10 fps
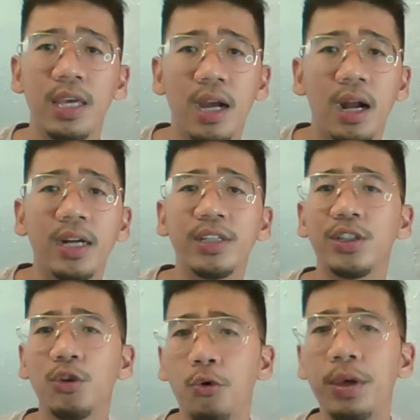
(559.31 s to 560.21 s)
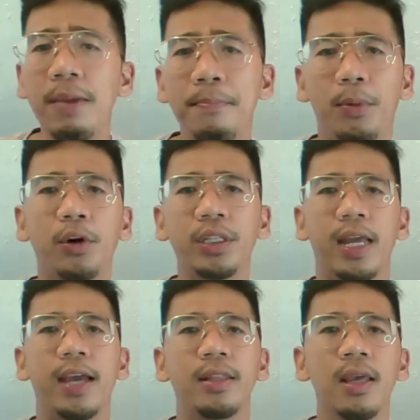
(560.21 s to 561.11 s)
they are so
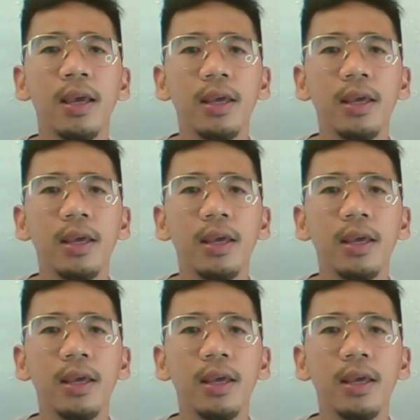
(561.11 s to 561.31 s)
important